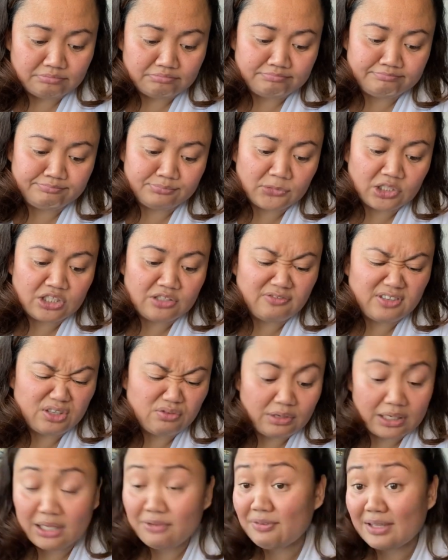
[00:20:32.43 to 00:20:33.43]

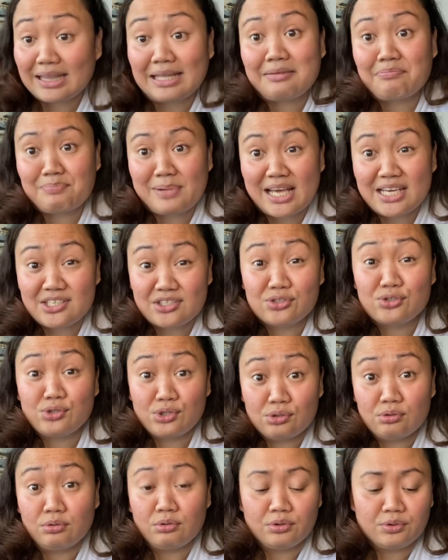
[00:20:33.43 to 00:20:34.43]
individual if it applies to
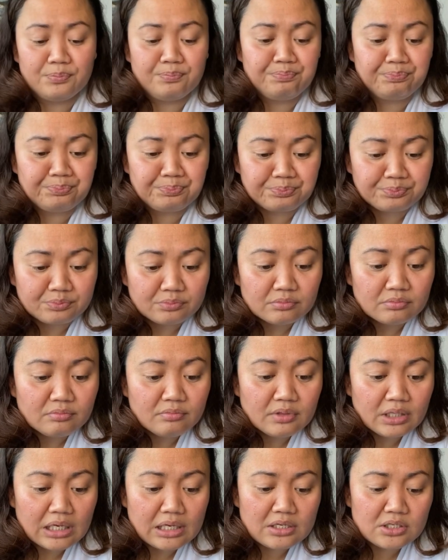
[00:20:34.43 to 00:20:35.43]
you.
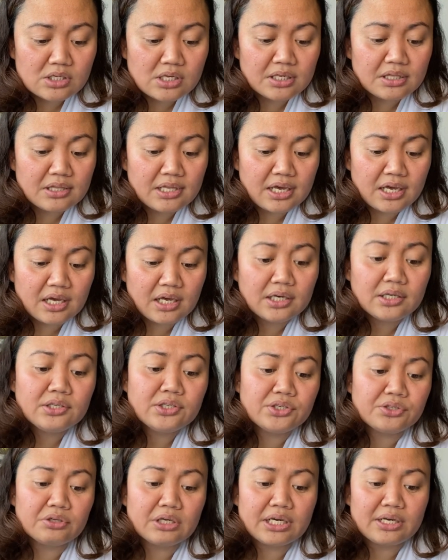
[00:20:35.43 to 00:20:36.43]
And then
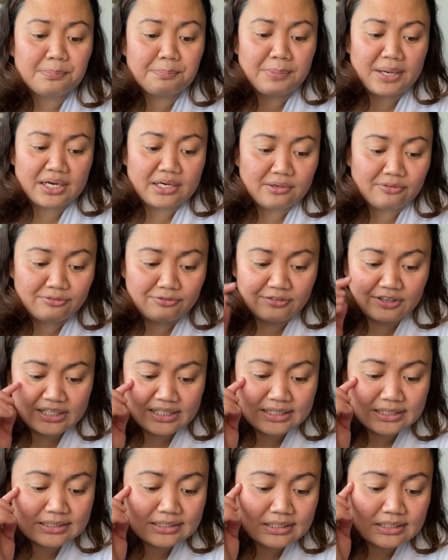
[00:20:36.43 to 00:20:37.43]
you're gonna pay the
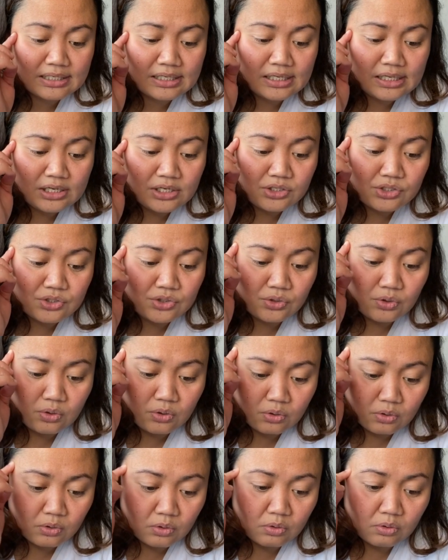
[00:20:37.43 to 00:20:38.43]
fees.
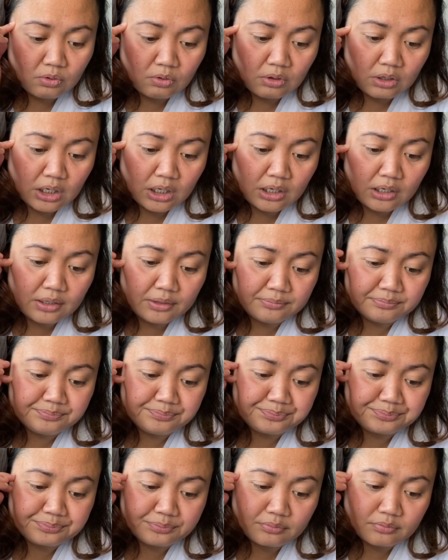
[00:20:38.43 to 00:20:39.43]
So
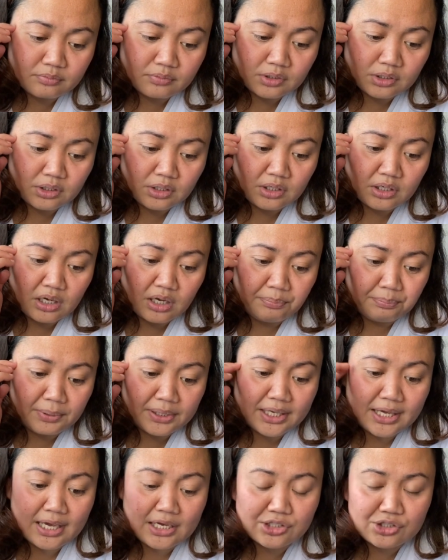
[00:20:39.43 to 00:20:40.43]

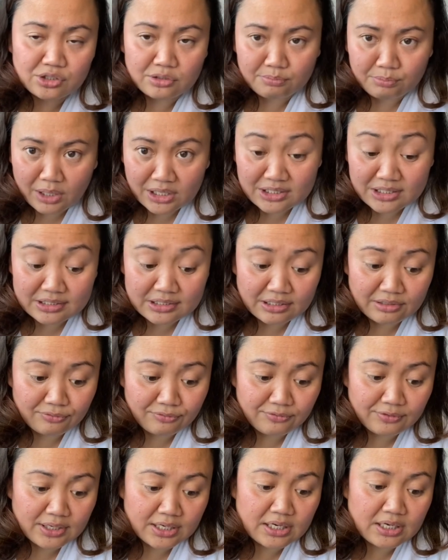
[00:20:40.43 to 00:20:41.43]
application processing
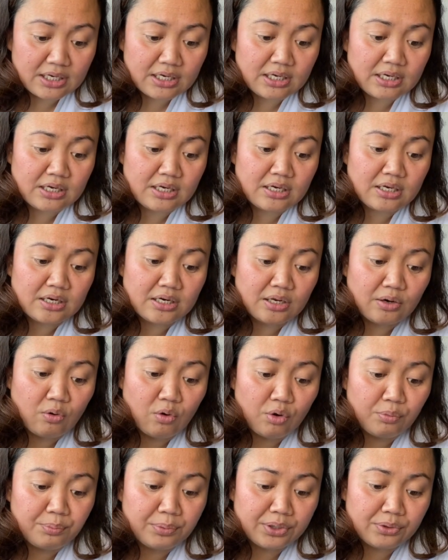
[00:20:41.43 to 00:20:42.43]
fee, the
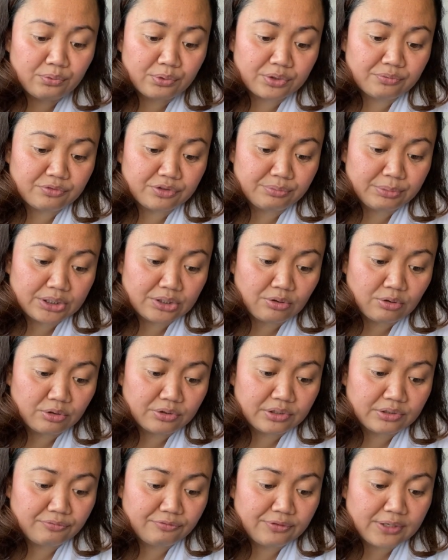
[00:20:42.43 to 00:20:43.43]
open work permit
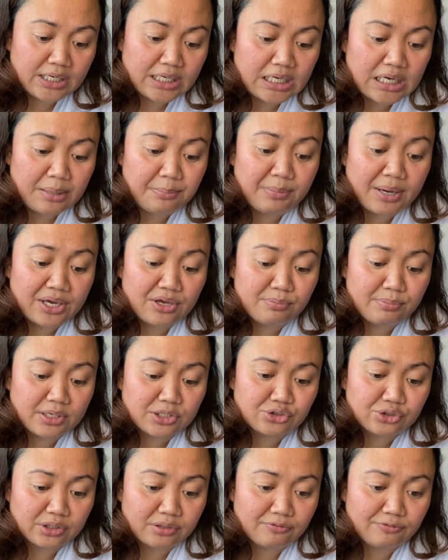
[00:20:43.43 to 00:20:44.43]
holder fee, a
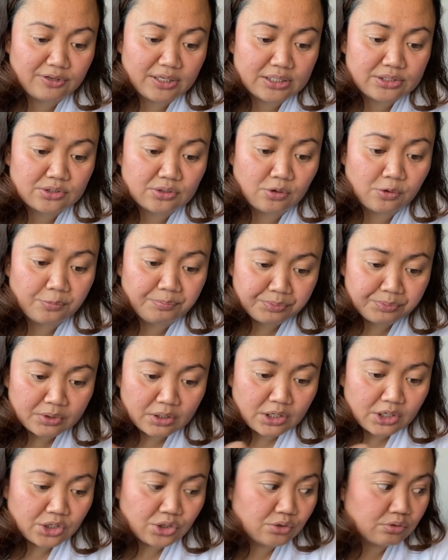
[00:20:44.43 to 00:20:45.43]
biometric fee. So
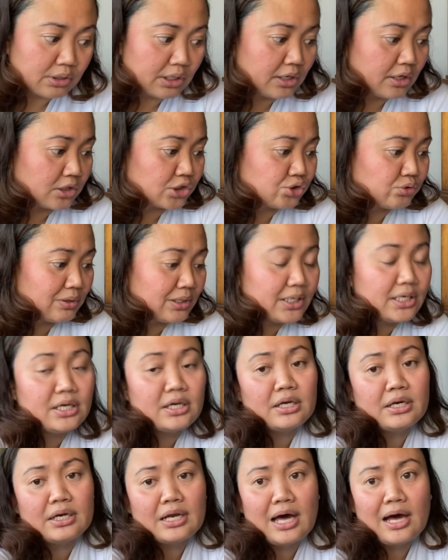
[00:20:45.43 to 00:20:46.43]
you can
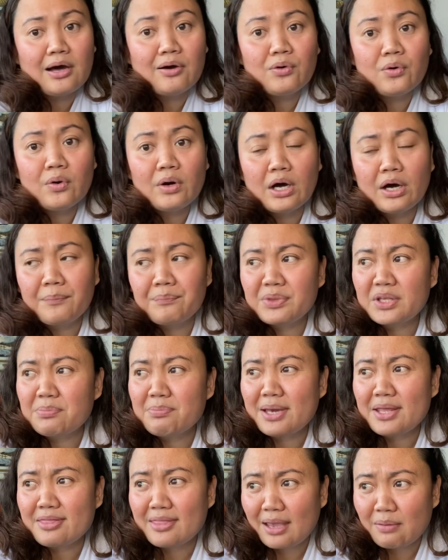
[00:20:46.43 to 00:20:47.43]
actually now, in
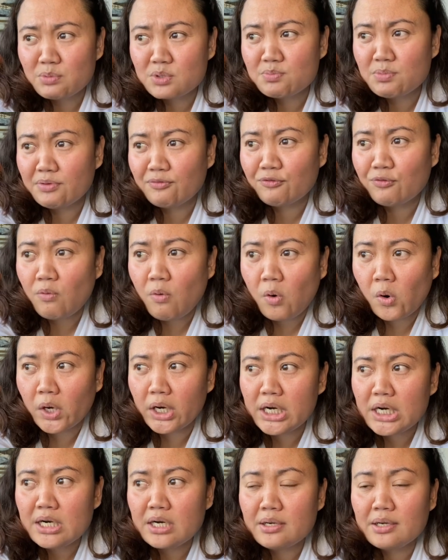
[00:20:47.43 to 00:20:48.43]
my times
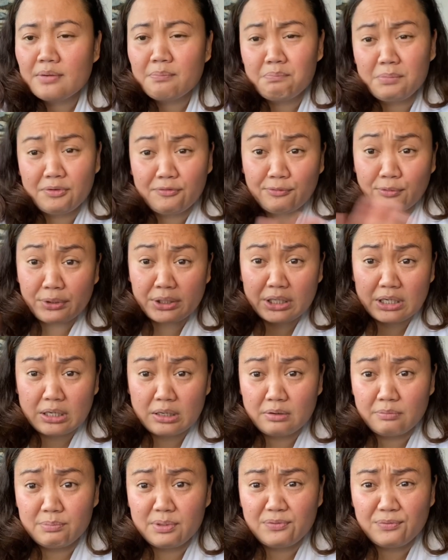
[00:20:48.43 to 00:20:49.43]
before
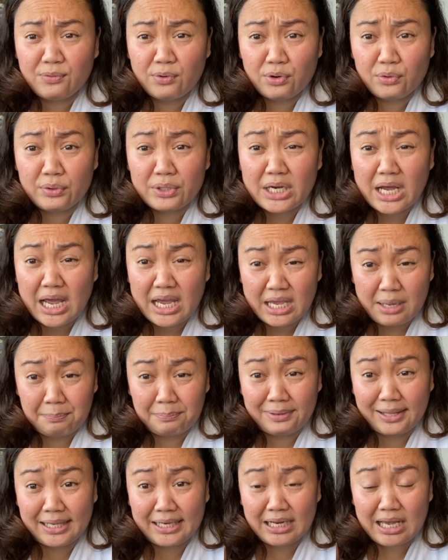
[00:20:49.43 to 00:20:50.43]
when I
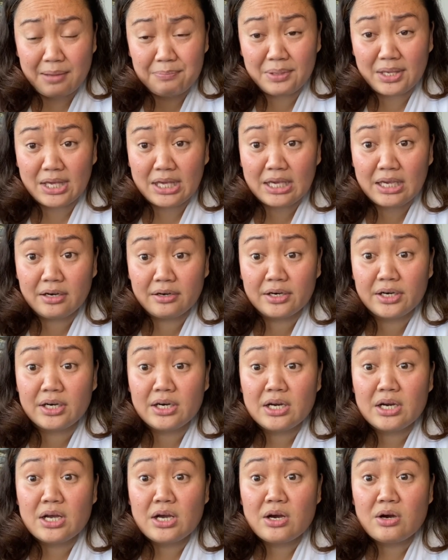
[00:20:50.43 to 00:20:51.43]
apply coming here,
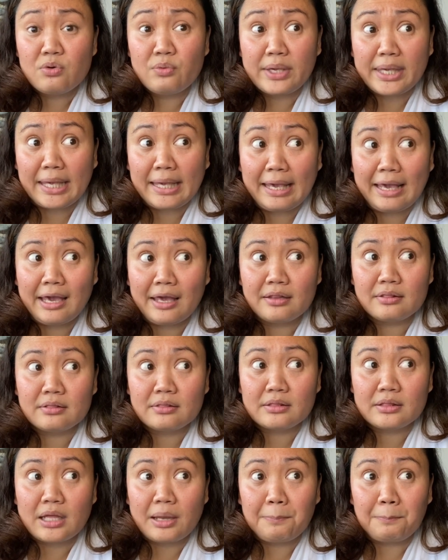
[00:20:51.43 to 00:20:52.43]
we can't
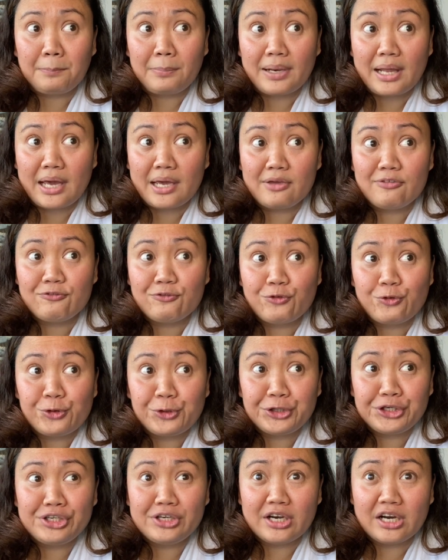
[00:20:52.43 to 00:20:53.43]
apply
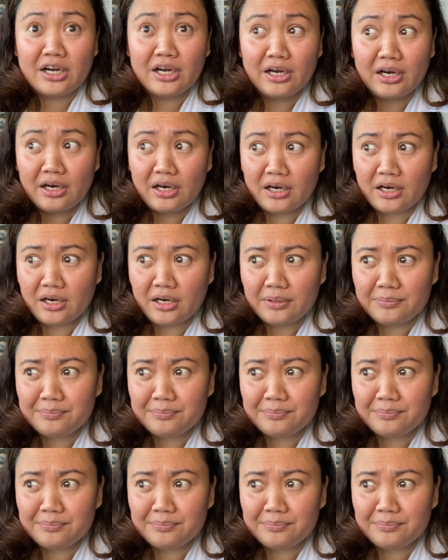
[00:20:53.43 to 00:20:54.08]
for the